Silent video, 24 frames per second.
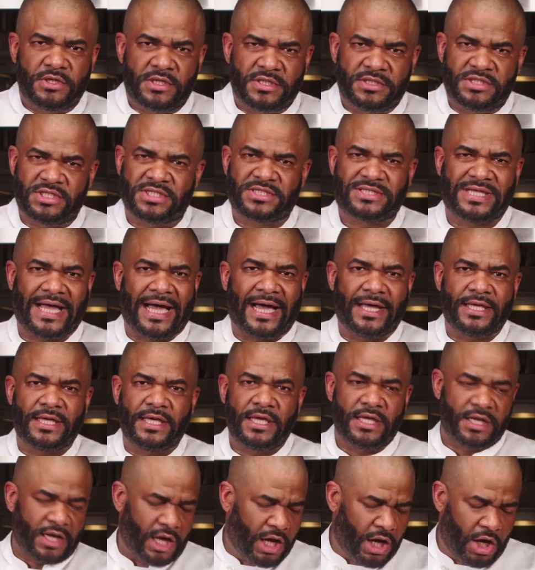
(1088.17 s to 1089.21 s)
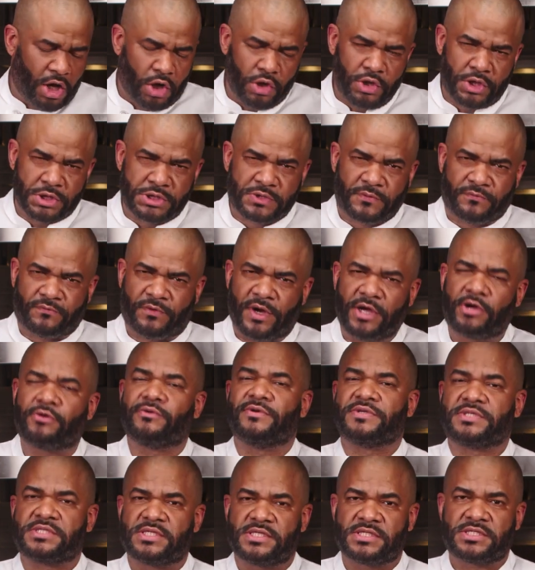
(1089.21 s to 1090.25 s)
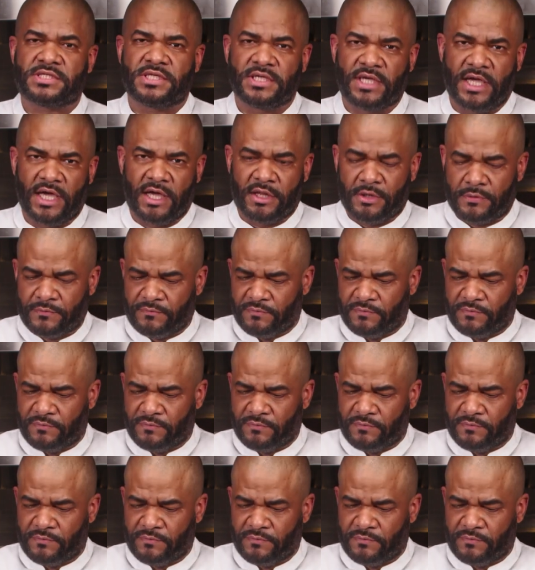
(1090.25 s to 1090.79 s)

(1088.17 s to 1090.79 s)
you can just tie in all those fragrances together,